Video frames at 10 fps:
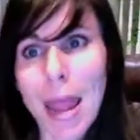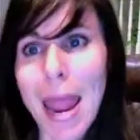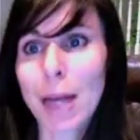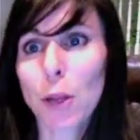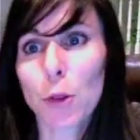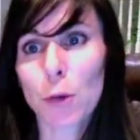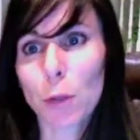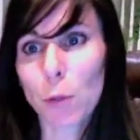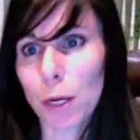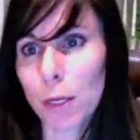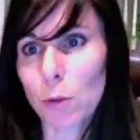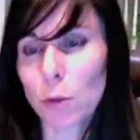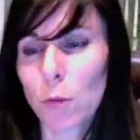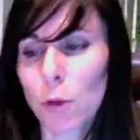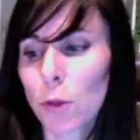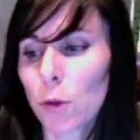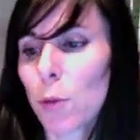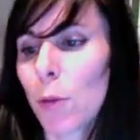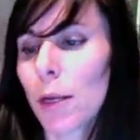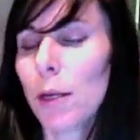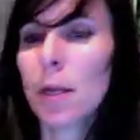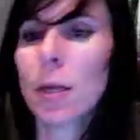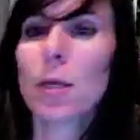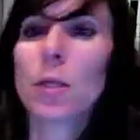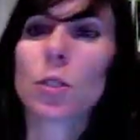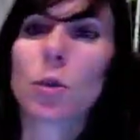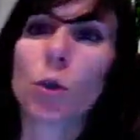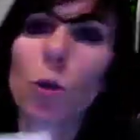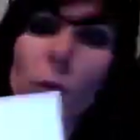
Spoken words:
And 31, it goes over to 31. So you'll